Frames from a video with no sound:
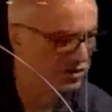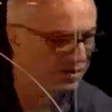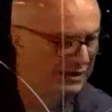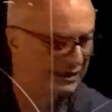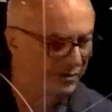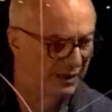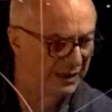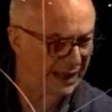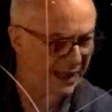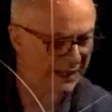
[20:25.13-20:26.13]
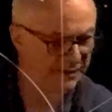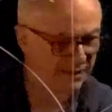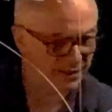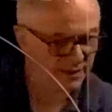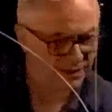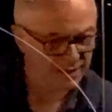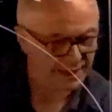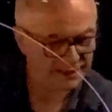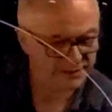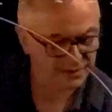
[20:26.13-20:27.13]
and it will end
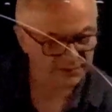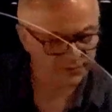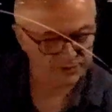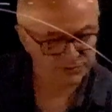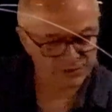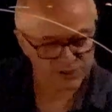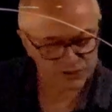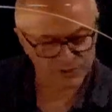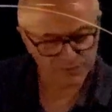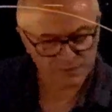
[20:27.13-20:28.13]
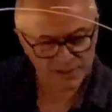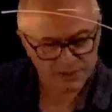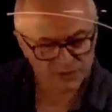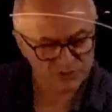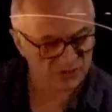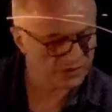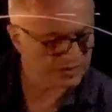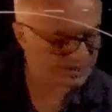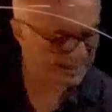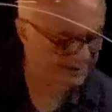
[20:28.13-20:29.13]
at this void ratio. So it
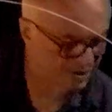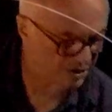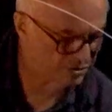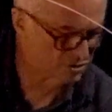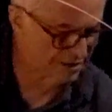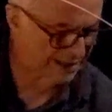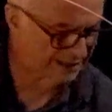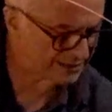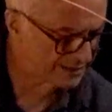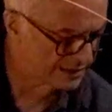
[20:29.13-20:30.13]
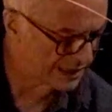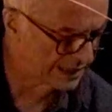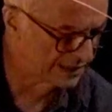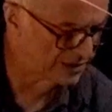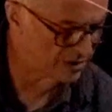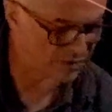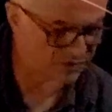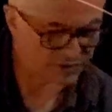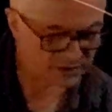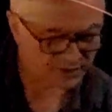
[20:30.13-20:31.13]
just contracts, and it
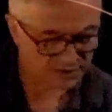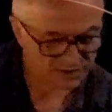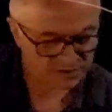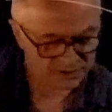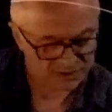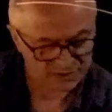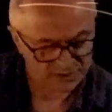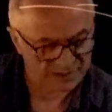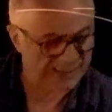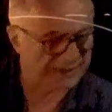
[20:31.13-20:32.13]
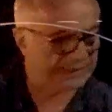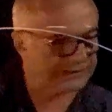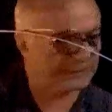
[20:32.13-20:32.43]
goes like that.